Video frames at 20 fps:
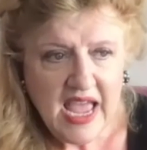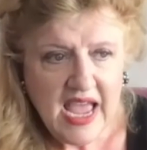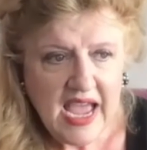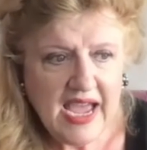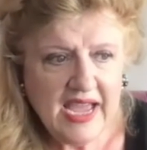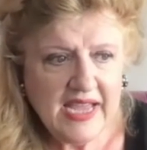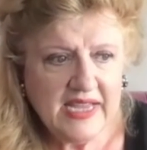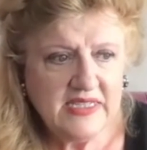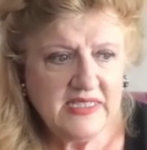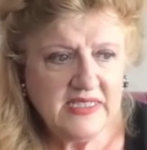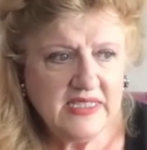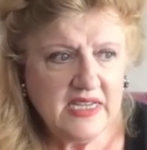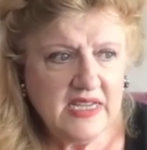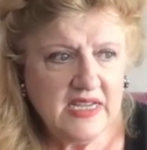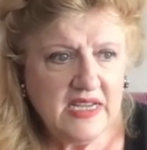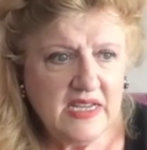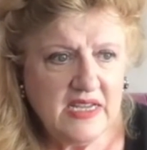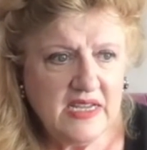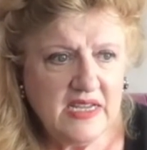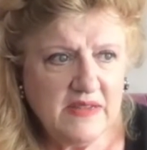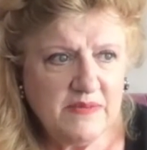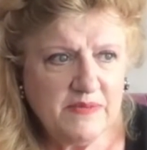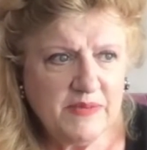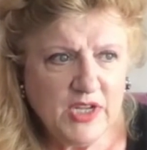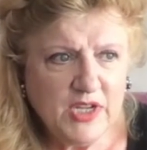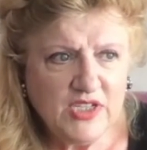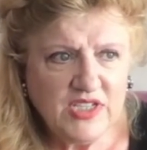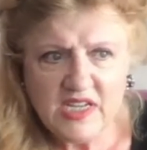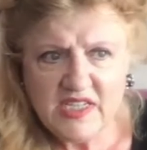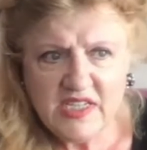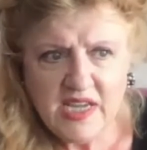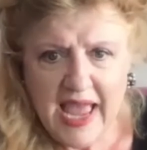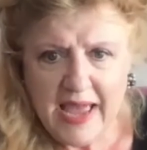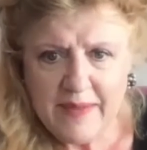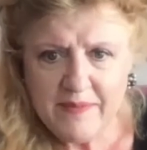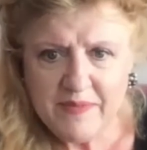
And because I kept